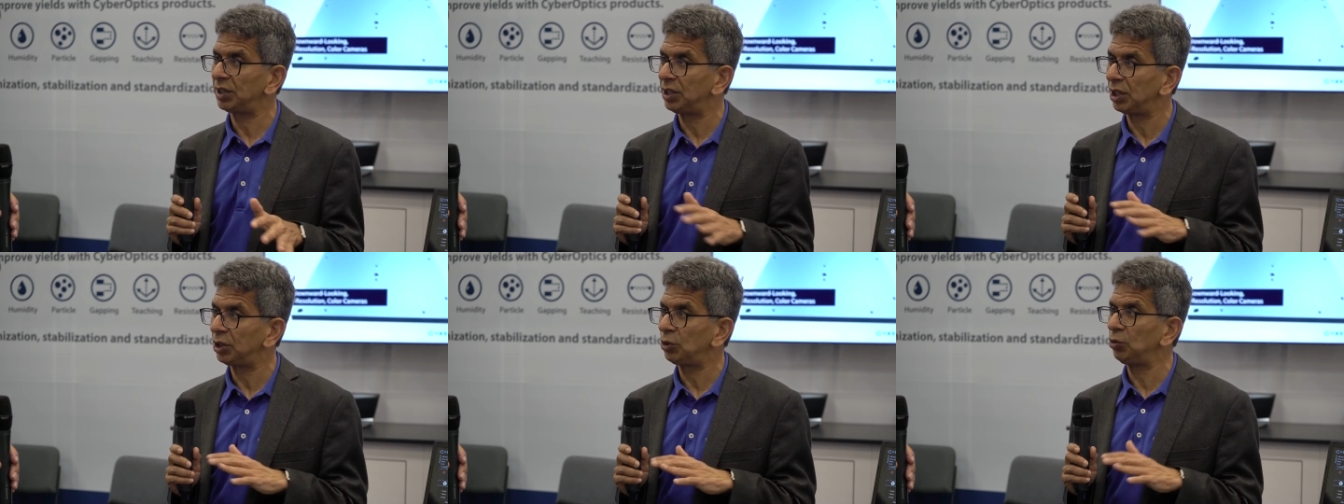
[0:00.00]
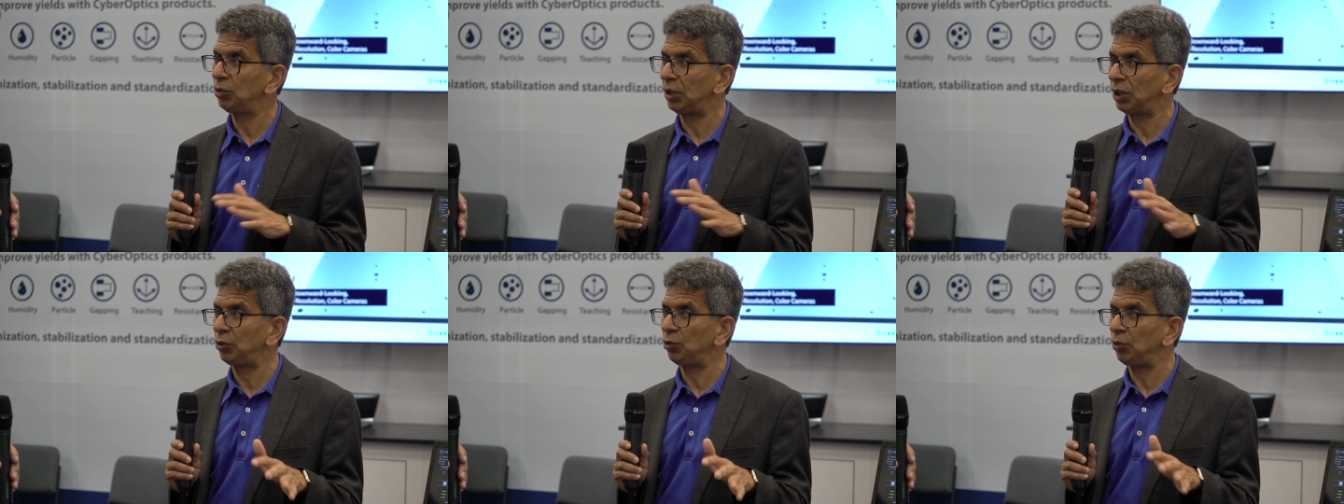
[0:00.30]
the
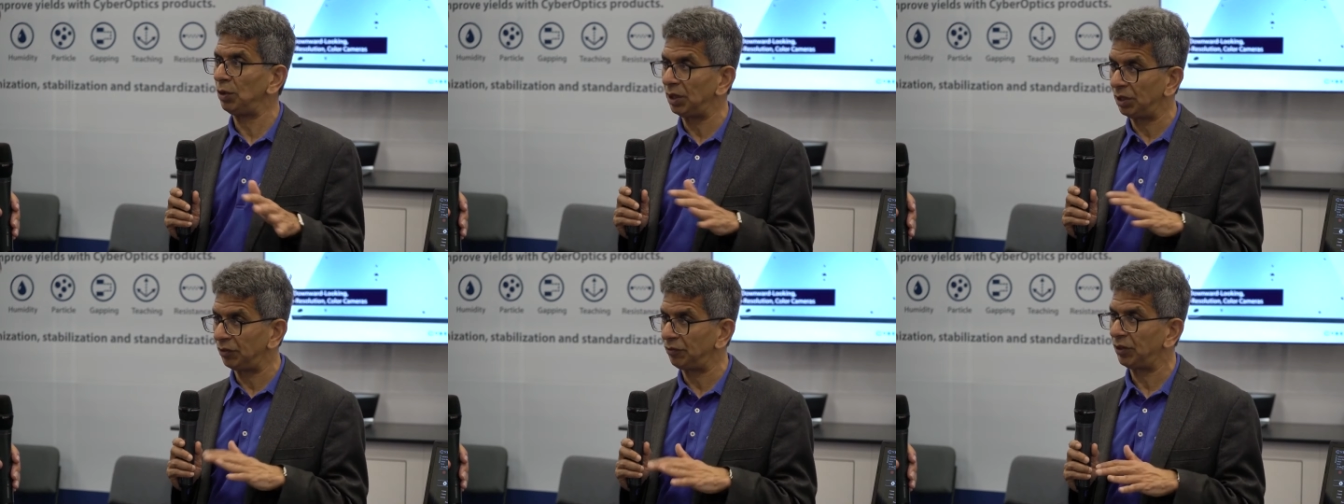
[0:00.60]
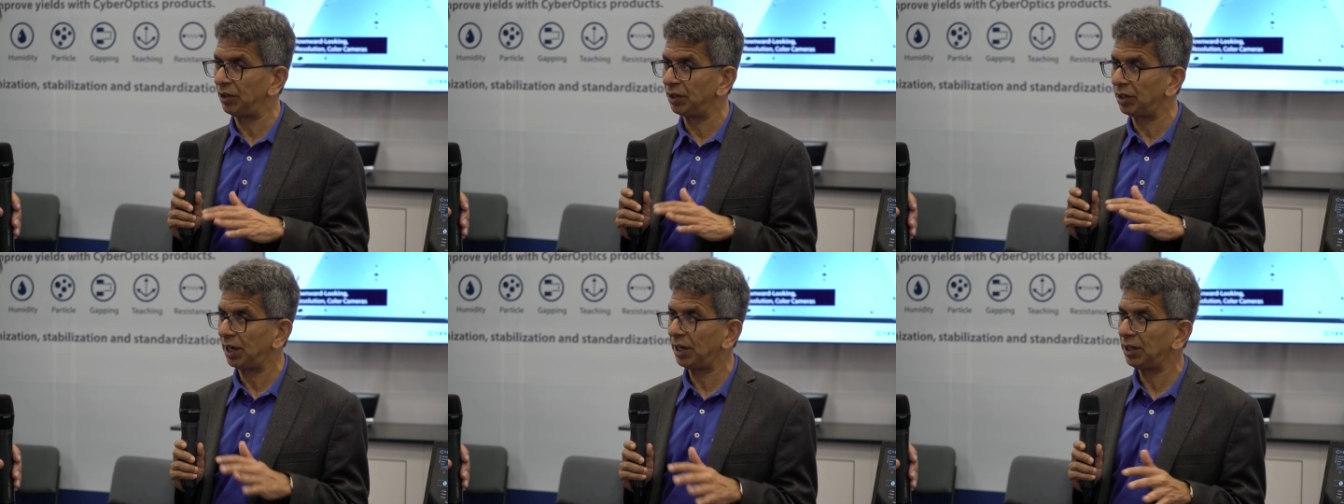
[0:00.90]
tool and doing
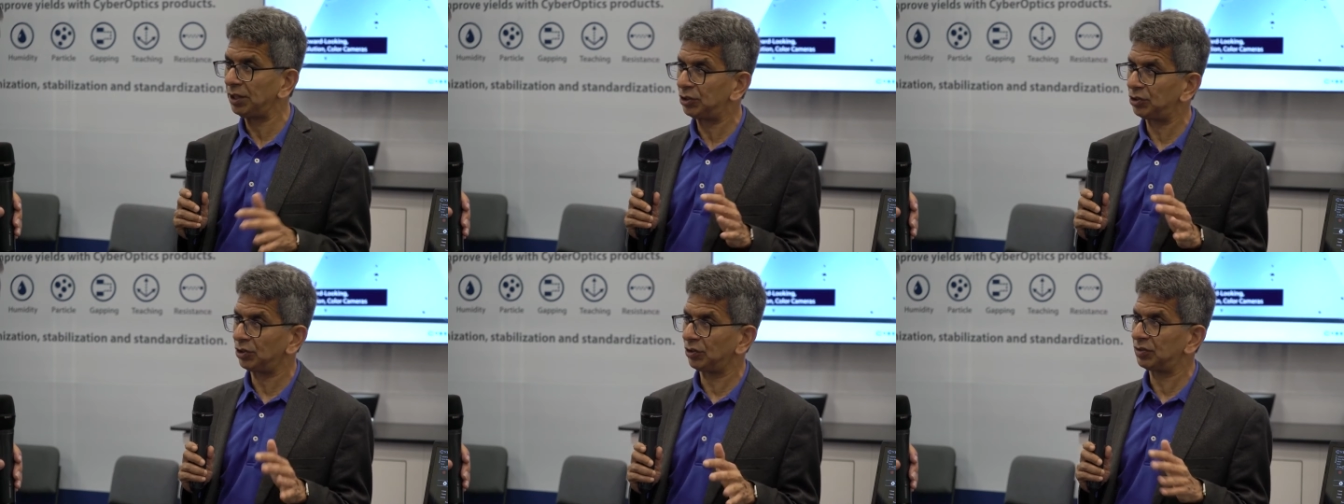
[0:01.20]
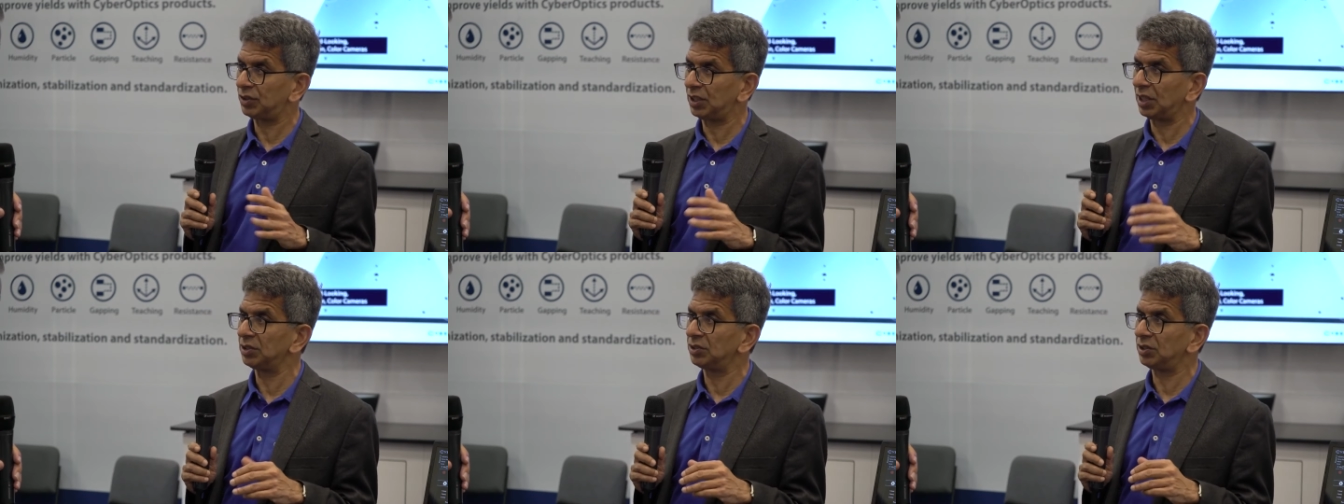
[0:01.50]
different kinds of
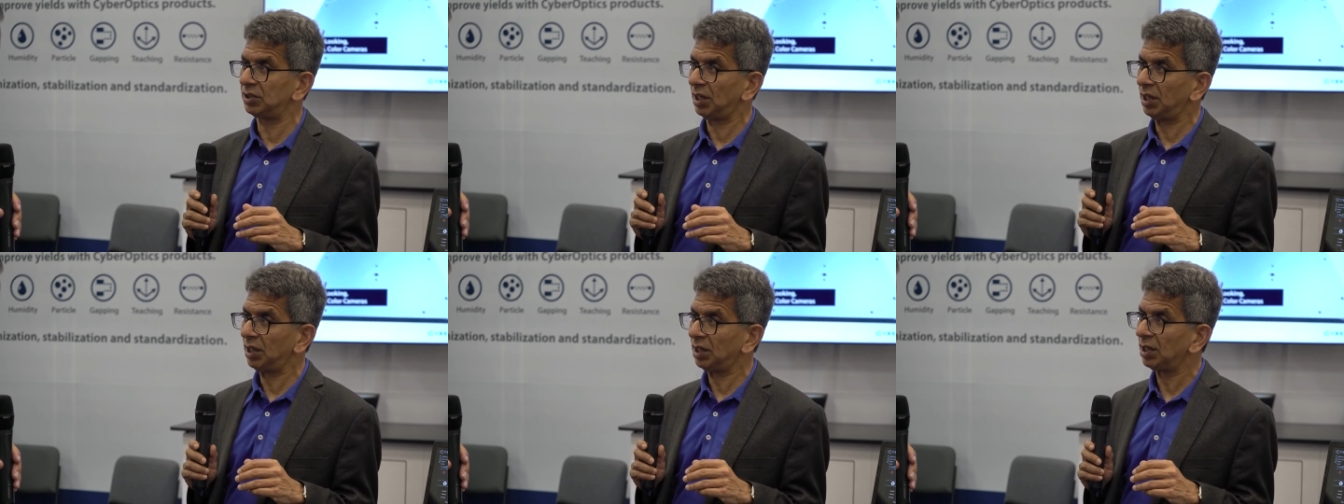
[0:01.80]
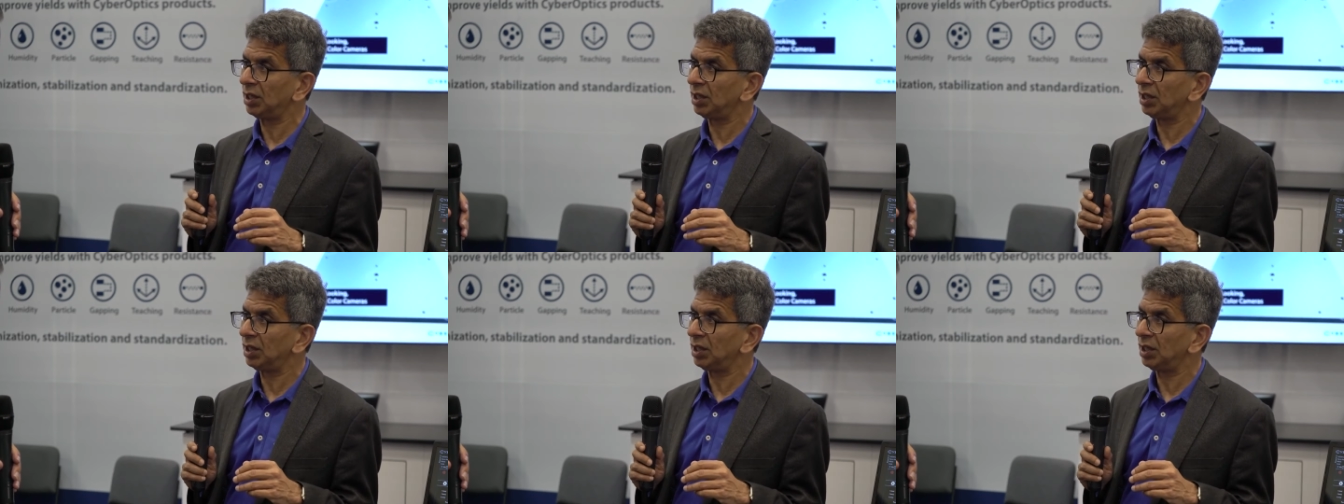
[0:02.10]
sensing